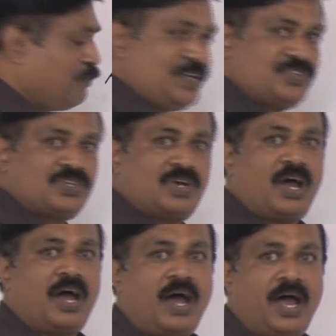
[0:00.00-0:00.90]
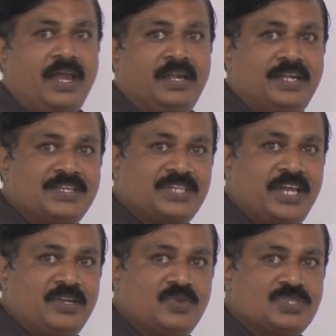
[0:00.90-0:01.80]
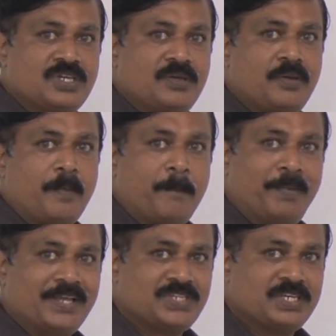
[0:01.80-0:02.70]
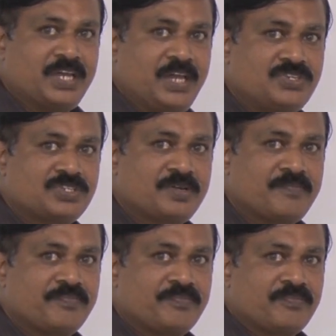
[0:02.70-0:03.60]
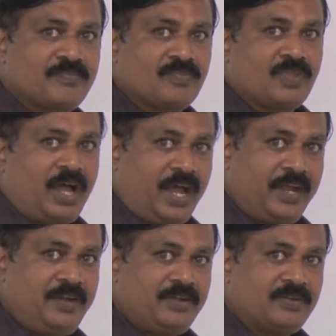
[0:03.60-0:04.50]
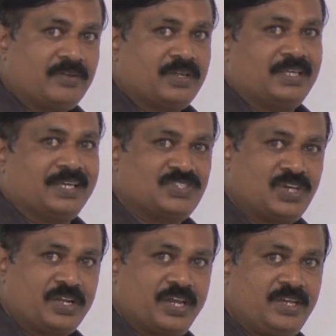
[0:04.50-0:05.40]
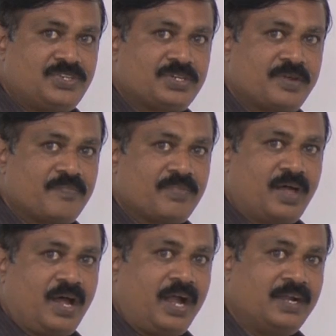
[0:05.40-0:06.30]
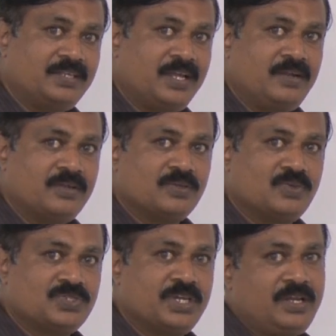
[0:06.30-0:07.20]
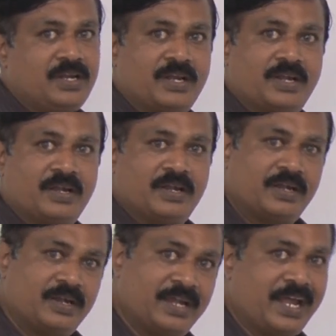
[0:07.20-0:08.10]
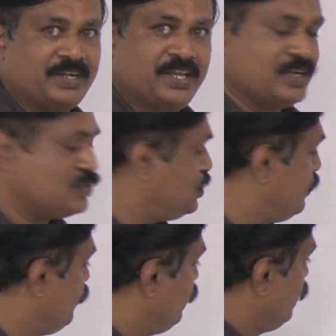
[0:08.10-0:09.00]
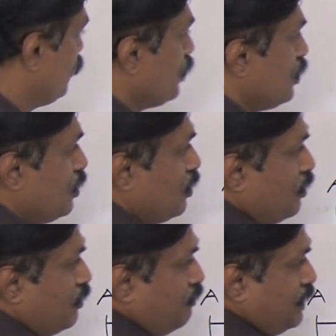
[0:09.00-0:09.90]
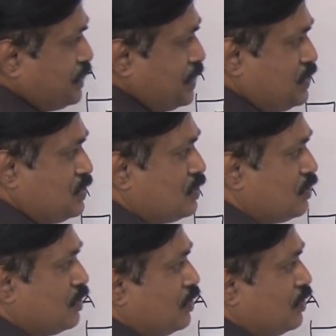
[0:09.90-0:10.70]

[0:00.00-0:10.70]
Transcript: first I will design using basic gate and XOR gate, and then using NAND gate. First is,